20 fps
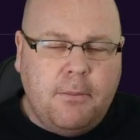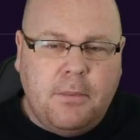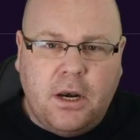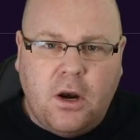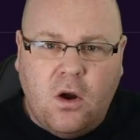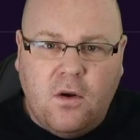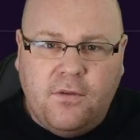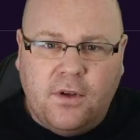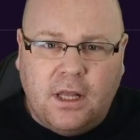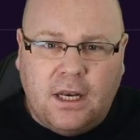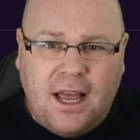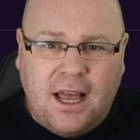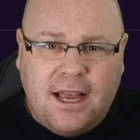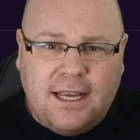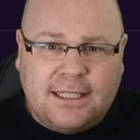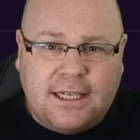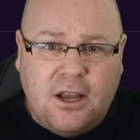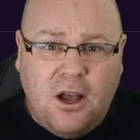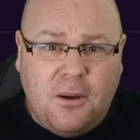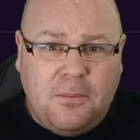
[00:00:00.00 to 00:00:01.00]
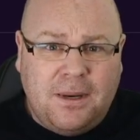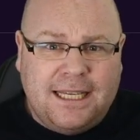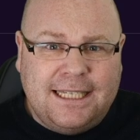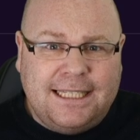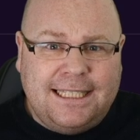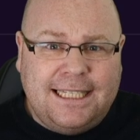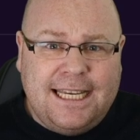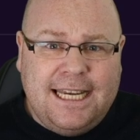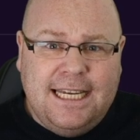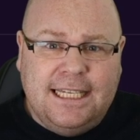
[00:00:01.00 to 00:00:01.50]
but over the last couple
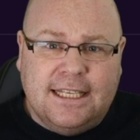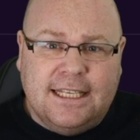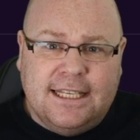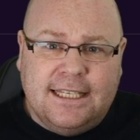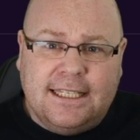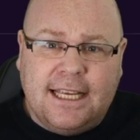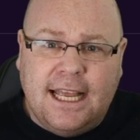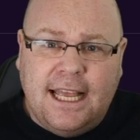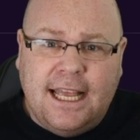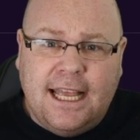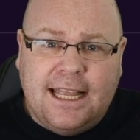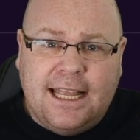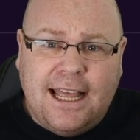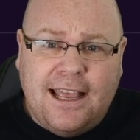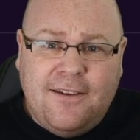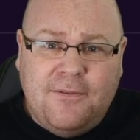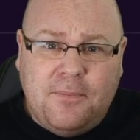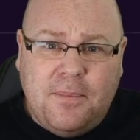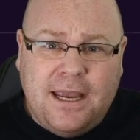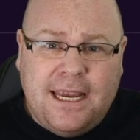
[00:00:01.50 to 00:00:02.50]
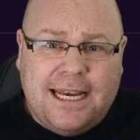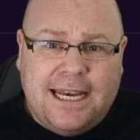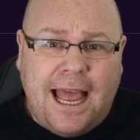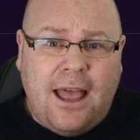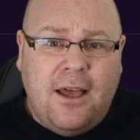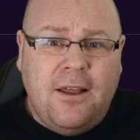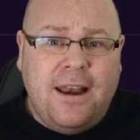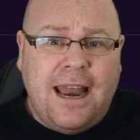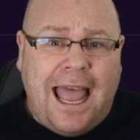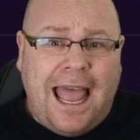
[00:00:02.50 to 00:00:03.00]
of seasons, they've been
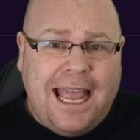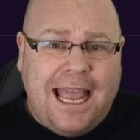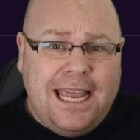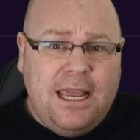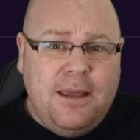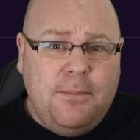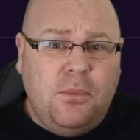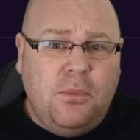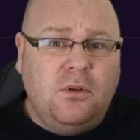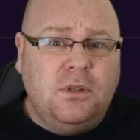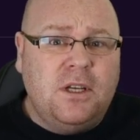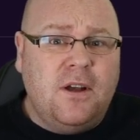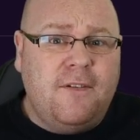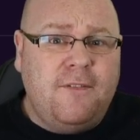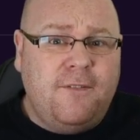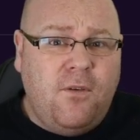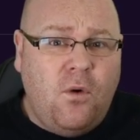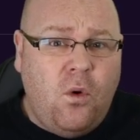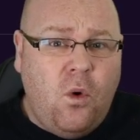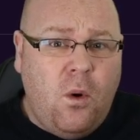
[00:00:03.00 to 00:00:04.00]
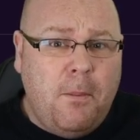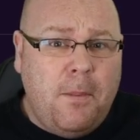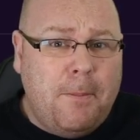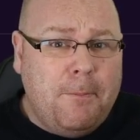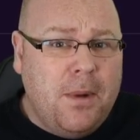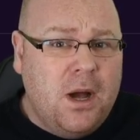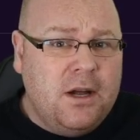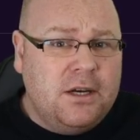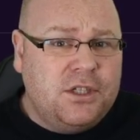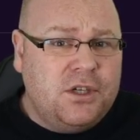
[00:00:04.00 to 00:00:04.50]
unable to form
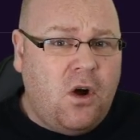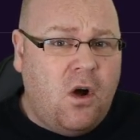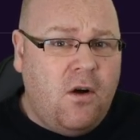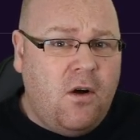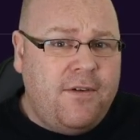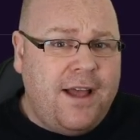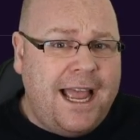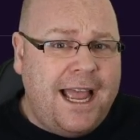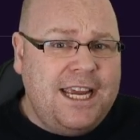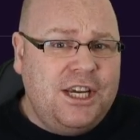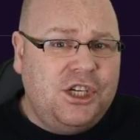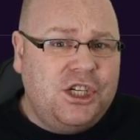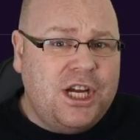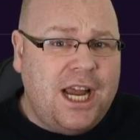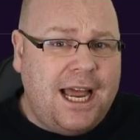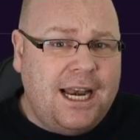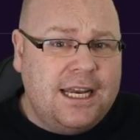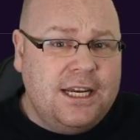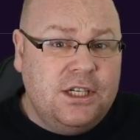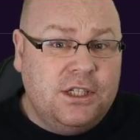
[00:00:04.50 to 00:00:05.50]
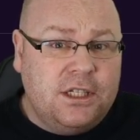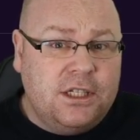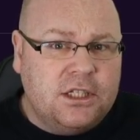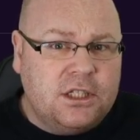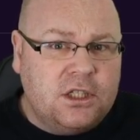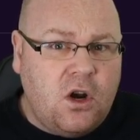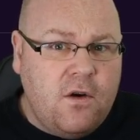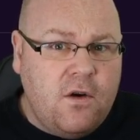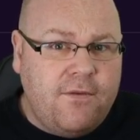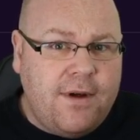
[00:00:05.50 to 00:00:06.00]
much of a challenge
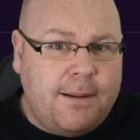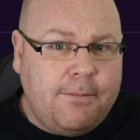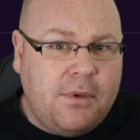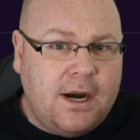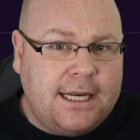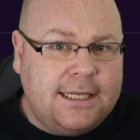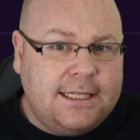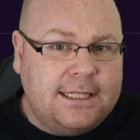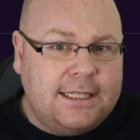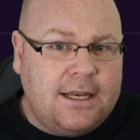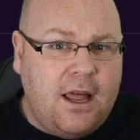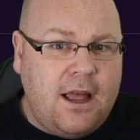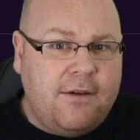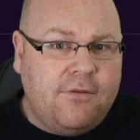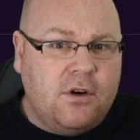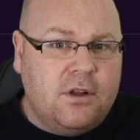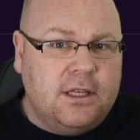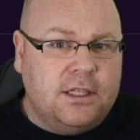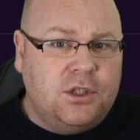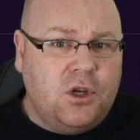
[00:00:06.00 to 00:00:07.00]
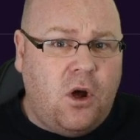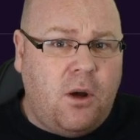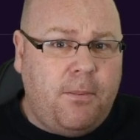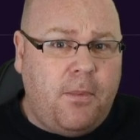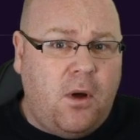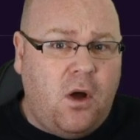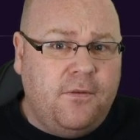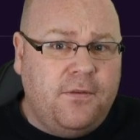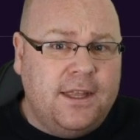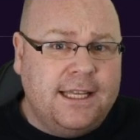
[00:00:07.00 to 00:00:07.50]
to Slovan Bratislava at the
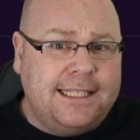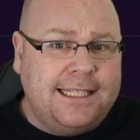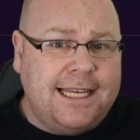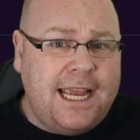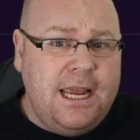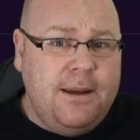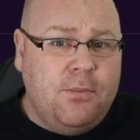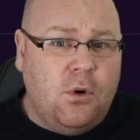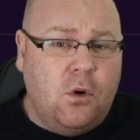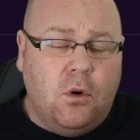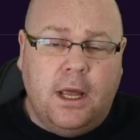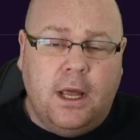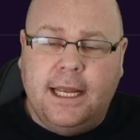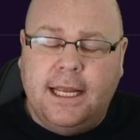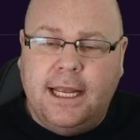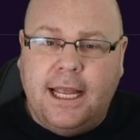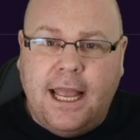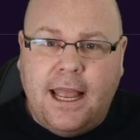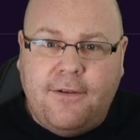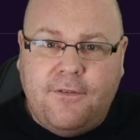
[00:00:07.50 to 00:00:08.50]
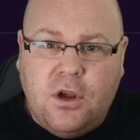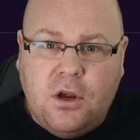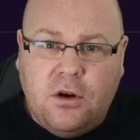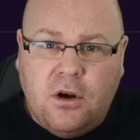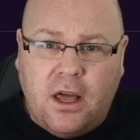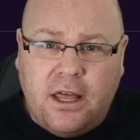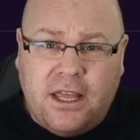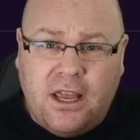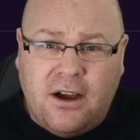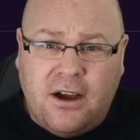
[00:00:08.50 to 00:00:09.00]
top of the table. If you
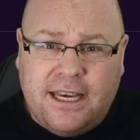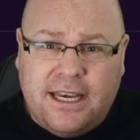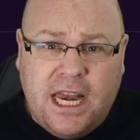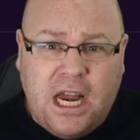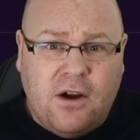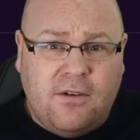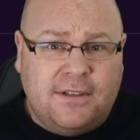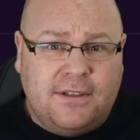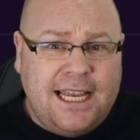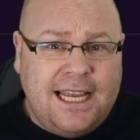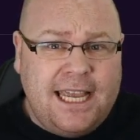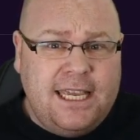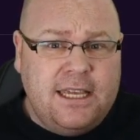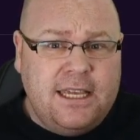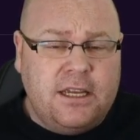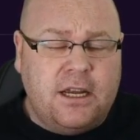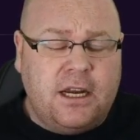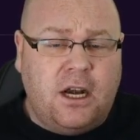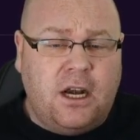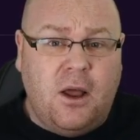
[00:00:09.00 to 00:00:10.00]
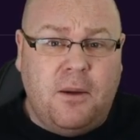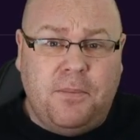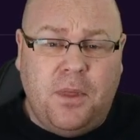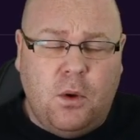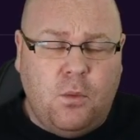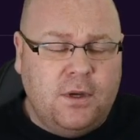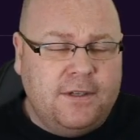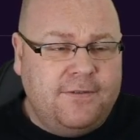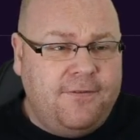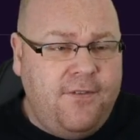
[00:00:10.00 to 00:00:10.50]
like the idea of taking a club
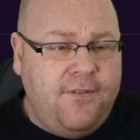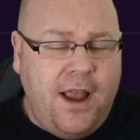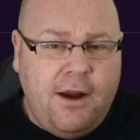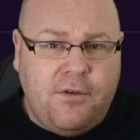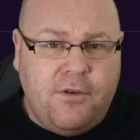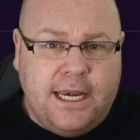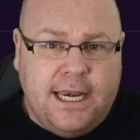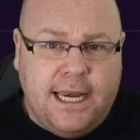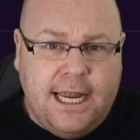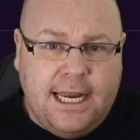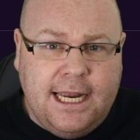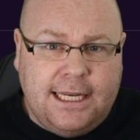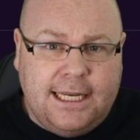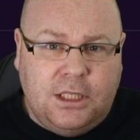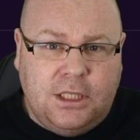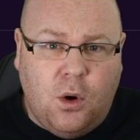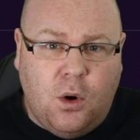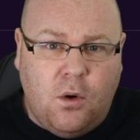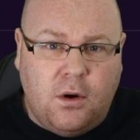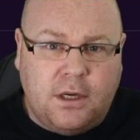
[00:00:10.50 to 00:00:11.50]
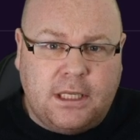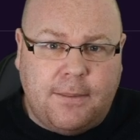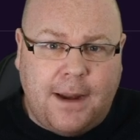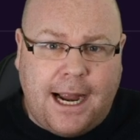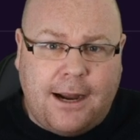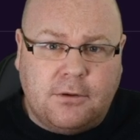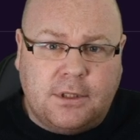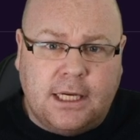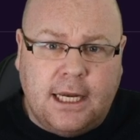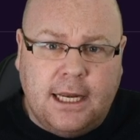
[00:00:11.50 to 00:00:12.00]
that was very nearly talked
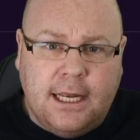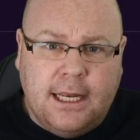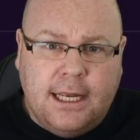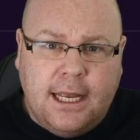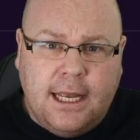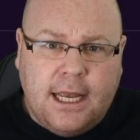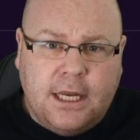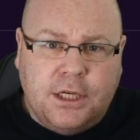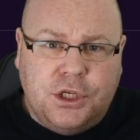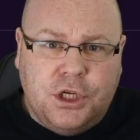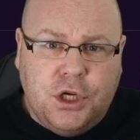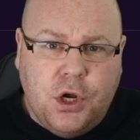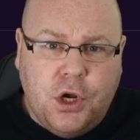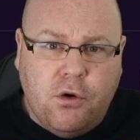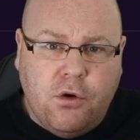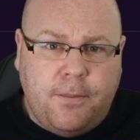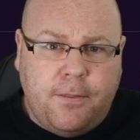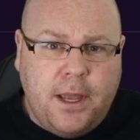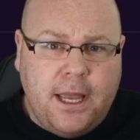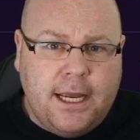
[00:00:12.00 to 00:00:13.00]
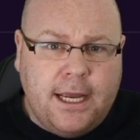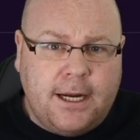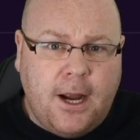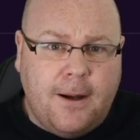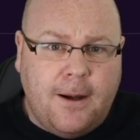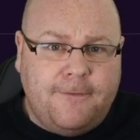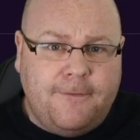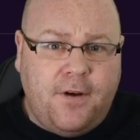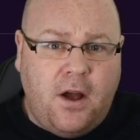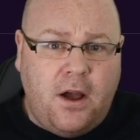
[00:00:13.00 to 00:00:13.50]
about as European
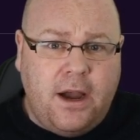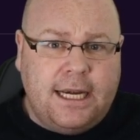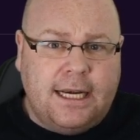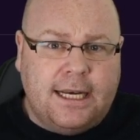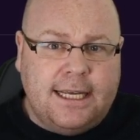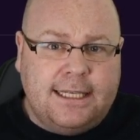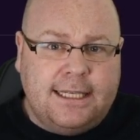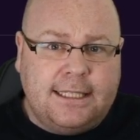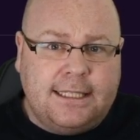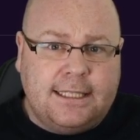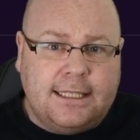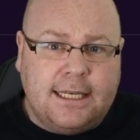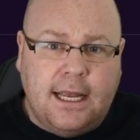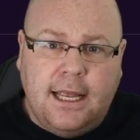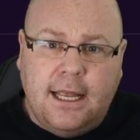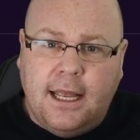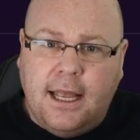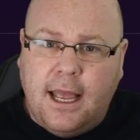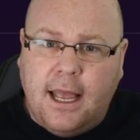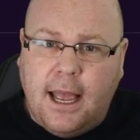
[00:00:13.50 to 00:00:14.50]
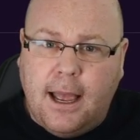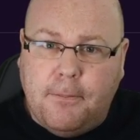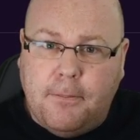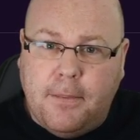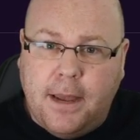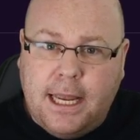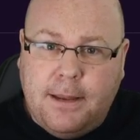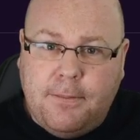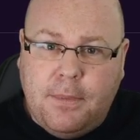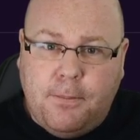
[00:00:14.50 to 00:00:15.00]
Cup finalists
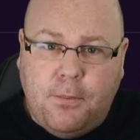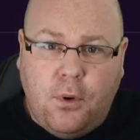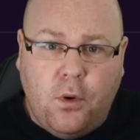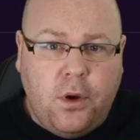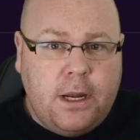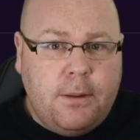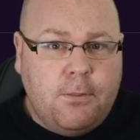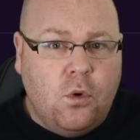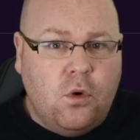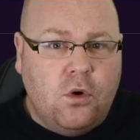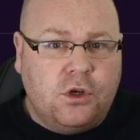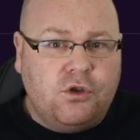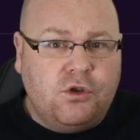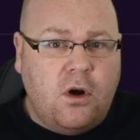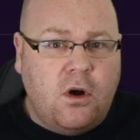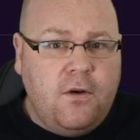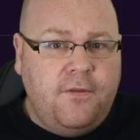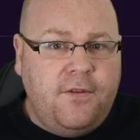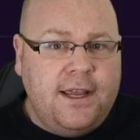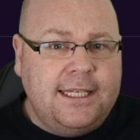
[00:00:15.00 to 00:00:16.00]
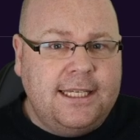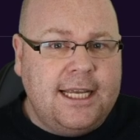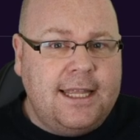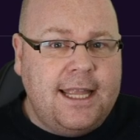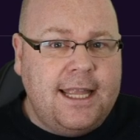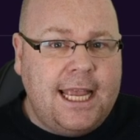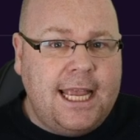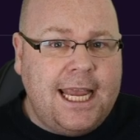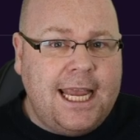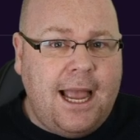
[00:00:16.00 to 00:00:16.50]
and maybe putting more trophies
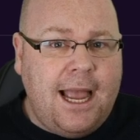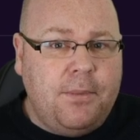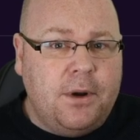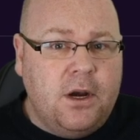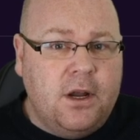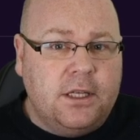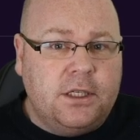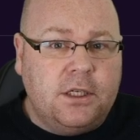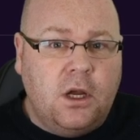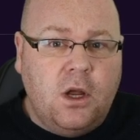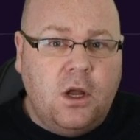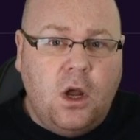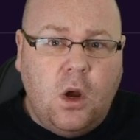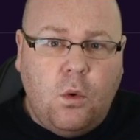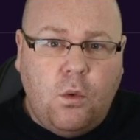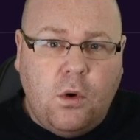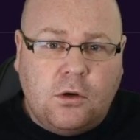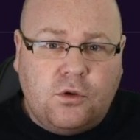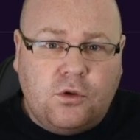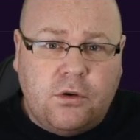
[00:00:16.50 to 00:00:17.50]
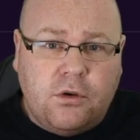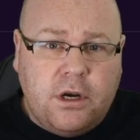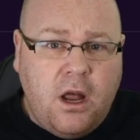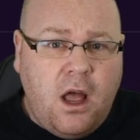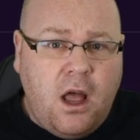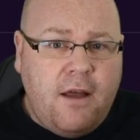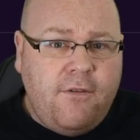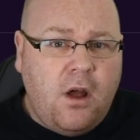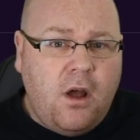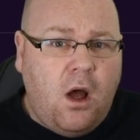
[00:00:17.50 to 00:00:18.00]
in their cabinet, well,
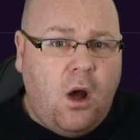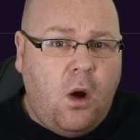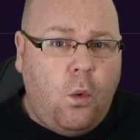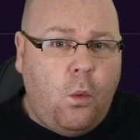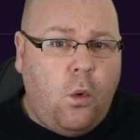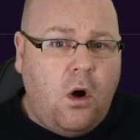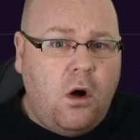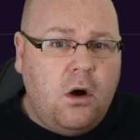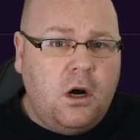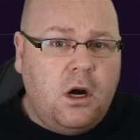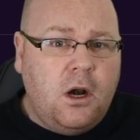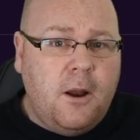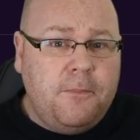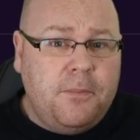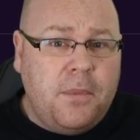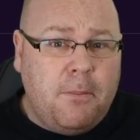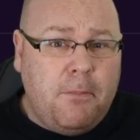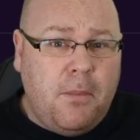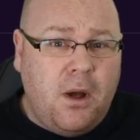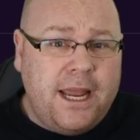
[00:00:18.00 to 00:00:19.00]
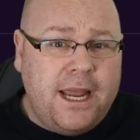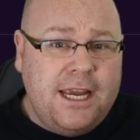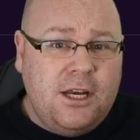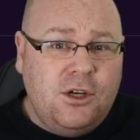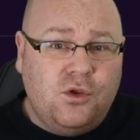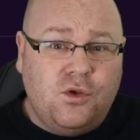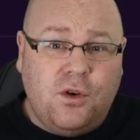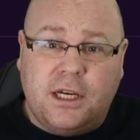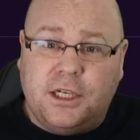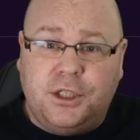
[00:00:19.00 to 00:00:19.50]
Trnava are one club that might
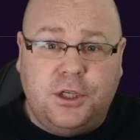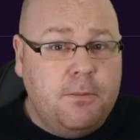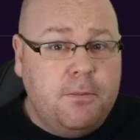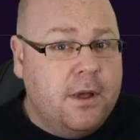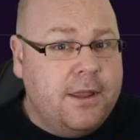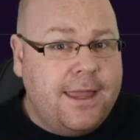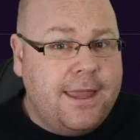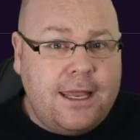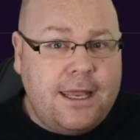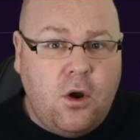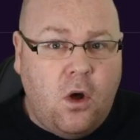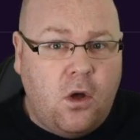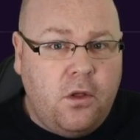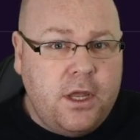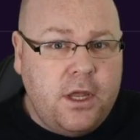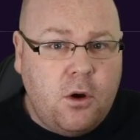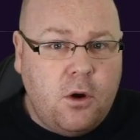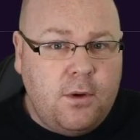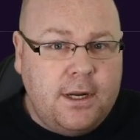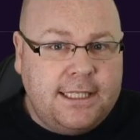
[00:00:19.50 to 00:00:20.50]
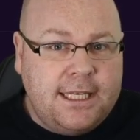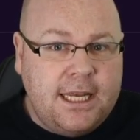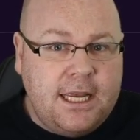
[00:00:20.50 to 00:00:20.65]
interest you, but they're not the only